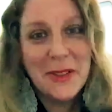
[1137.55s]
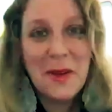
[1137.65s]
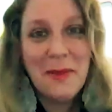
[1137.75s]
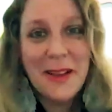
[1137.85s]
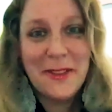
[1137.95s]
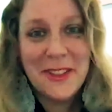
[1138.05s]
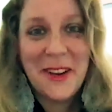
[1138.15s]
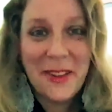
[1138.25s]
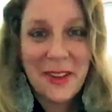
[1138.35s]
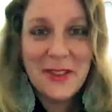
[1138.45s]
much for
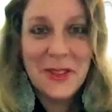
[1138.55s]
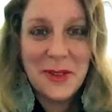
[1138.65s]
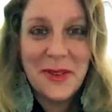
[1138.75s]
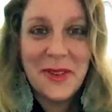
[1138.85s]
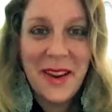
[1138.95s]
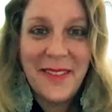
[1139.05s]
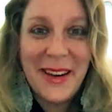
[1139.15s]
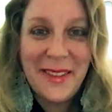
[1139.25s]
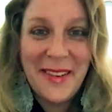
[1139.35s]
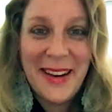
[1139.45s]
sharing your story. I
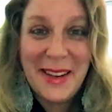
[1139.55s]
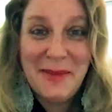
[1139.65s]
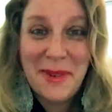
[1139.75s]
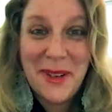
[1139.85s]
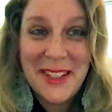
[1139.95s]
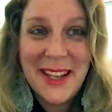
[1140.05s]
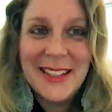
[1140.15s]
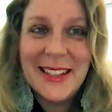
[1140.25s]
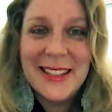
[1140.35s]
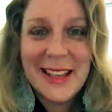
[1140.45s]
really, really appreciate
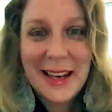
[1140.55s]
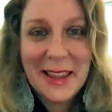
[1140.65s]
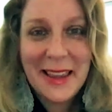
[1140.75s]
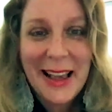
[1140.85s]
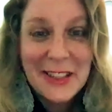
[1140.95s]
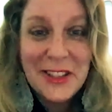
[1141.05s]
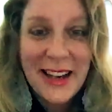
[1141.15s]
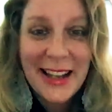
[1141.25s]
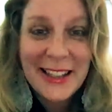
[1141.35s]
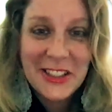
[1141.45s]
it. Is there anything else you'd
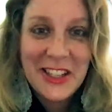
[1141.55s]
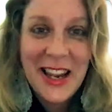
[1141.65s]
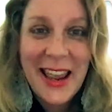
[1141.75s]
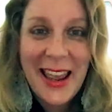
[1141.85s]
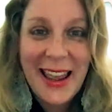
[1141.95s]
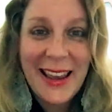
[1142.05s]
like to share